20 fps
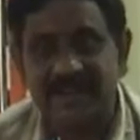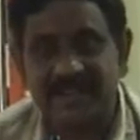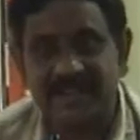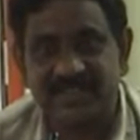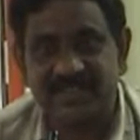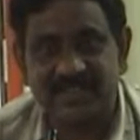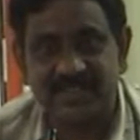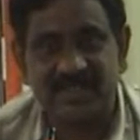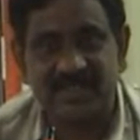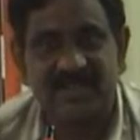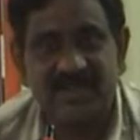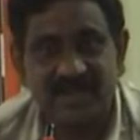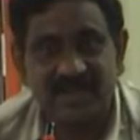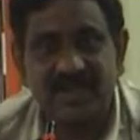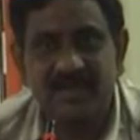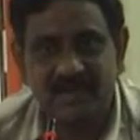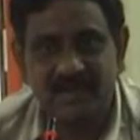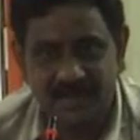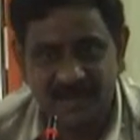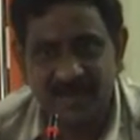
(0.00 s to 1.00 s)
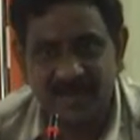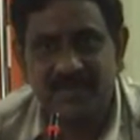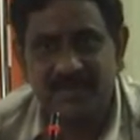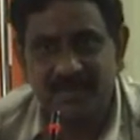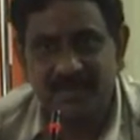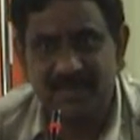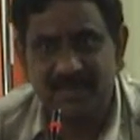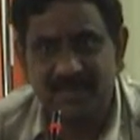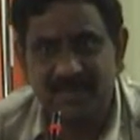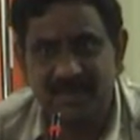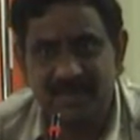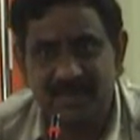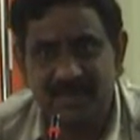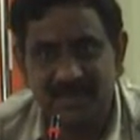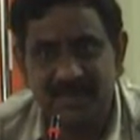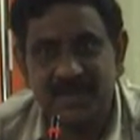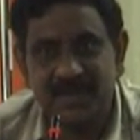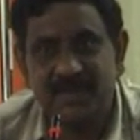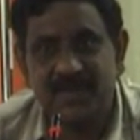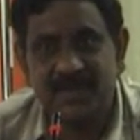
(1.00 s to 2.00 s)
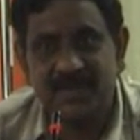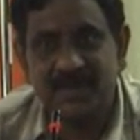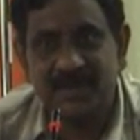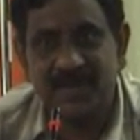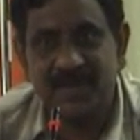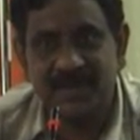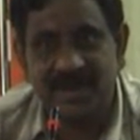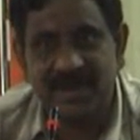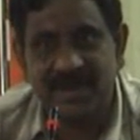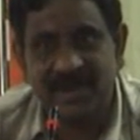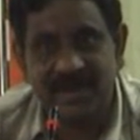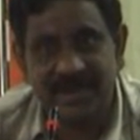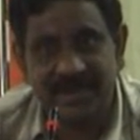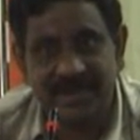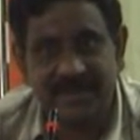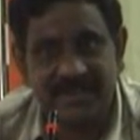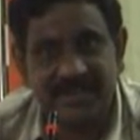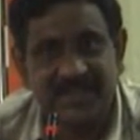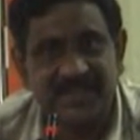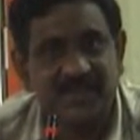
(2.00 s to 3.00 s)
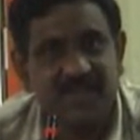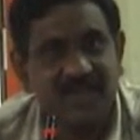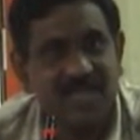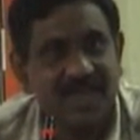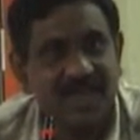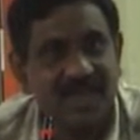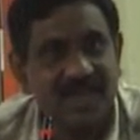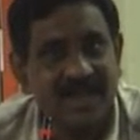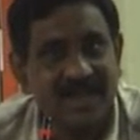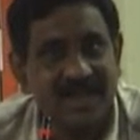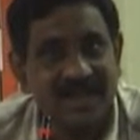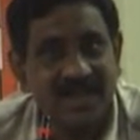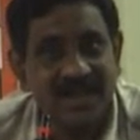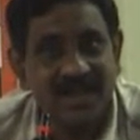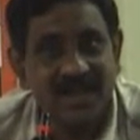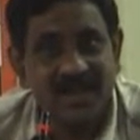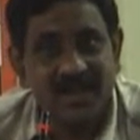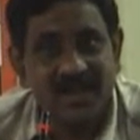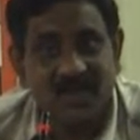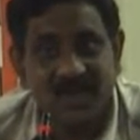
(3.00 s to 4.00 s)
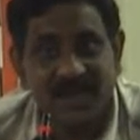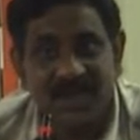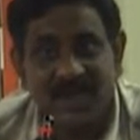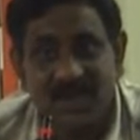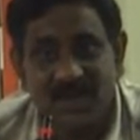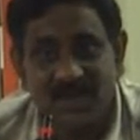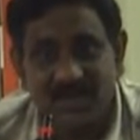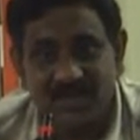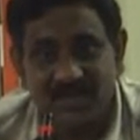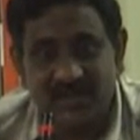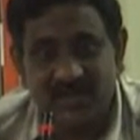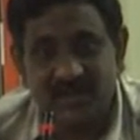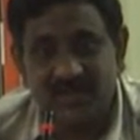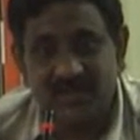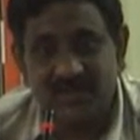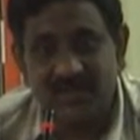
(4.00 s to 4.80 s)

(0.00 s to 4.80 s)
This brief, maybe video level address. We are also